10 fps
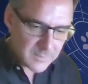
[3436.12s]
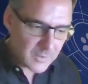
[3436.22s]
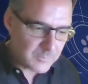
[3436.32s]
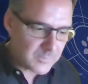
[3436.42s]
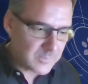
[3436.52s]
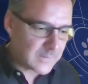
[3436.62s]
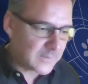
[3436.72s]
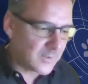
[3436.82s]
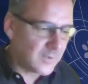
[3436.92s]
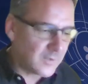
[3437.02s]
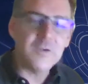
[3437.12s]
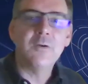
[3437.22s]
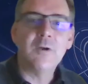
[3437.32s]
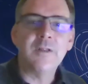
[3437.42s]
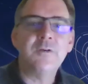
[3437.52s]
you know, I don't know if
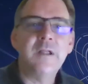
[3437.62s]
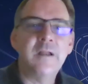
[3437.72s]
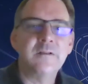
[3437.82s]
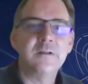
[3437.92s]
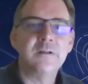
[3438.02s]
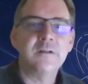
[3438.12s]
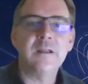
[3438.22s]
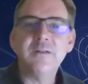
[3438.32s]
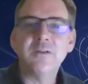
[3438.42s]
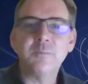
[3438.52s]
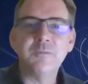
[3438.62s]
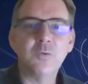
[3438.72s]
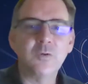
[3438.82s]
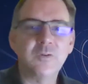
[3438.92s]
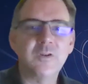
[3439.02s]
you're going to run 300
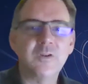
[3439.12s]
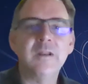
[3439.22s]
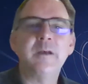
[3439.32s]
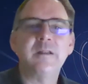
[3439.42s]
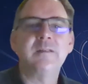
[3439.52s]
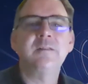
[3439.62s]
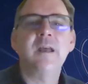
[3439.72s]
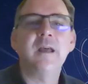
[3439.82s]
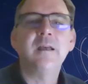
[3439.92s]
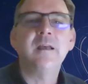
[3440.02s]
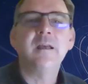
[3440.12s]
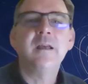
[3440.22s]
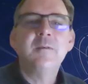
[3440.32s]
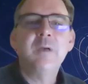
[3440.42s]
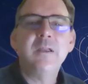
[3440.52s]
kilometers before dinner, but
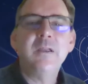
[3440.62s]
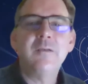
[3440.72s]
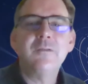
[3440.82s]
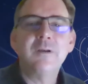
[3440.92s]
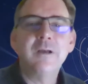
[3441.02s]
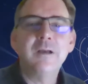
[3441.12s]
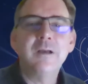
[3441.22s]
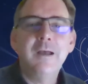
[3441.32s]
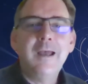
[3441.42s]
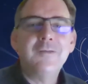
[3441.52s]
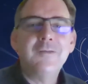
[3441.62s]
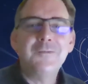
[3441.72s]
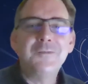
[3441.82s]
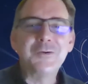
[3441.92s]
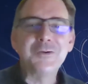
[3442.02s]
may you have
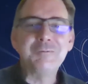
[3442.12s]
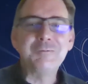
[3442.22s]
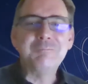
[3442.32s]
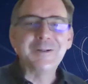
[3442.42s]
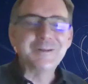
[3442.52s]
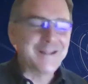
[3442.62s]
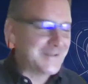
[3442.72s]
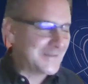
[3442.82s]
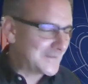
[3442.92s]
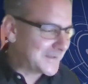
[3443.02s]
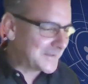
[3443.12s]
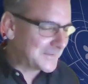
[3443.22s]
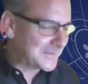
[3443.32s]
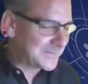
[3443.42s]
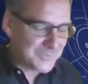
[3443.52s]
a good meal and
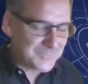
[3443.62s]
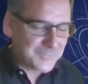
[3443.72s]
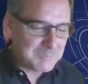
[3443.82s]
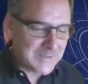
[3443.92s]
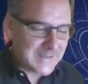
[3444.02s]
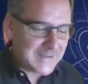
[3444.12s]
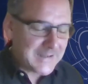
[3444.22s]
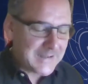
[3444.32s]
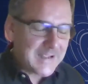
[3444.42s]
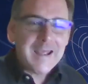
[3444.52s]
time with the family.